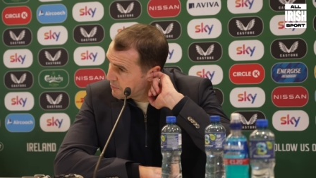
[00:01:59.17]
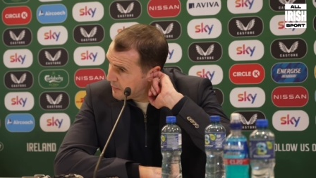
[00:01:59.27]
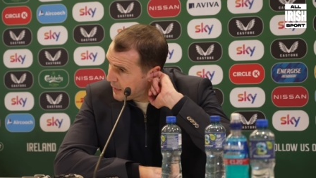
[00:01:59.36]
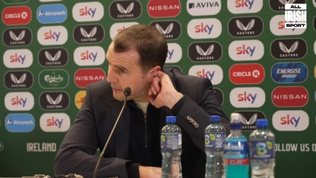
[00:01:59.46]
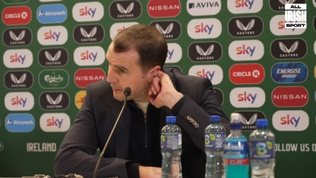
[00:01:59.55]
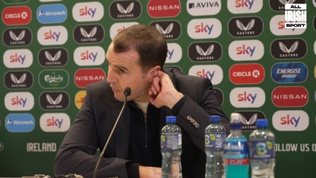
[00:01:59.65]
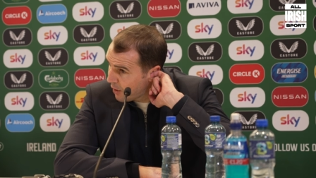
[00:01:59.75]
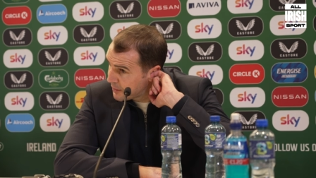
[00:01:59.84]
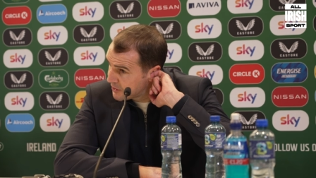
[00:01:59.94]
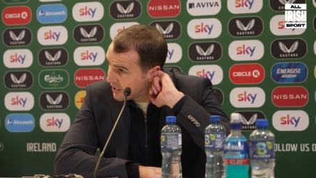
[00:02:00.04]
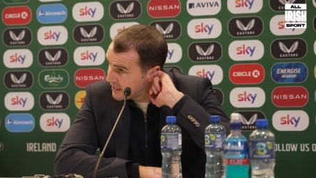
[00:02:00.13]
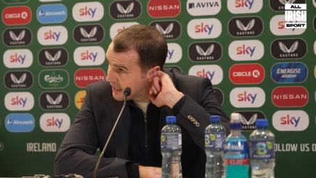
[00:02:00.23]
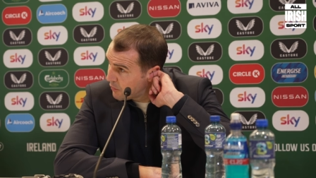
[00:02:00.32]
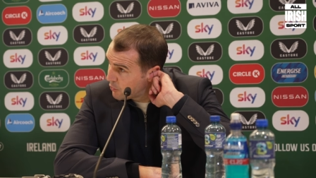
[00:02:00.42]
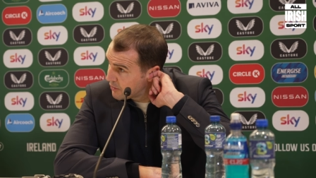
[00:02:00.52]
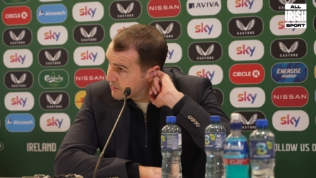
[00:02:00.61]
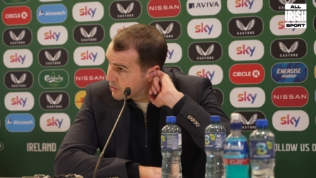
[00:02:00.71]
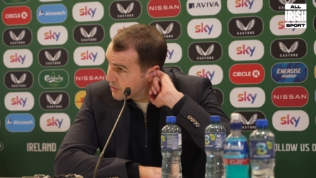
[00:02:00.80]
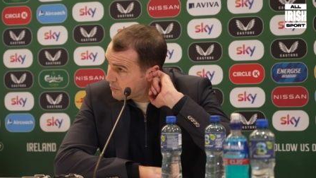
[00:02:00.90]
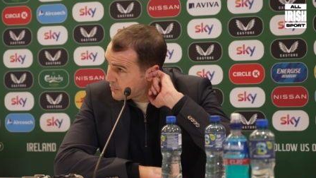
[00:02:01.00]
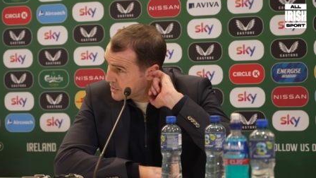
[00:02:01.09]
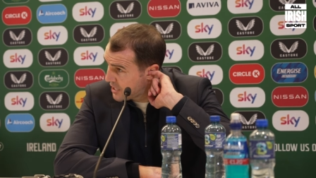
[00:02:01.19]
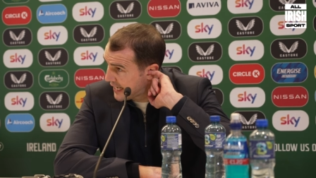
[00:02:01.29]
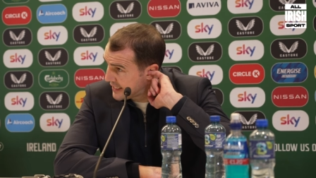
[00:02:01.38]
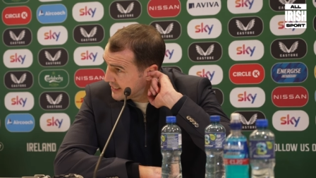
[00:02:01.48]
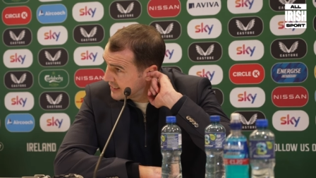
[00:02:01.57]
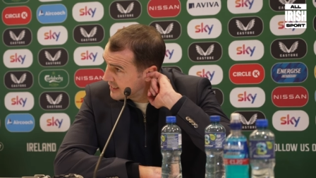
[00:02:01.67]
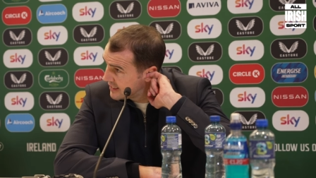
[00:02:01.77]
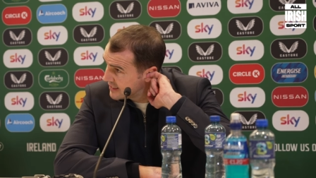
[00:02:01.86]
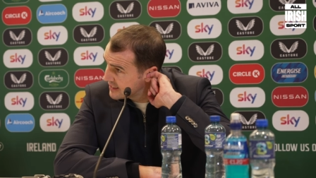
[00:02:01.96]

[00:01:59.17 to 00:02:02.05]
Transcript: maybe Robbie trying that one of, you know, the protecting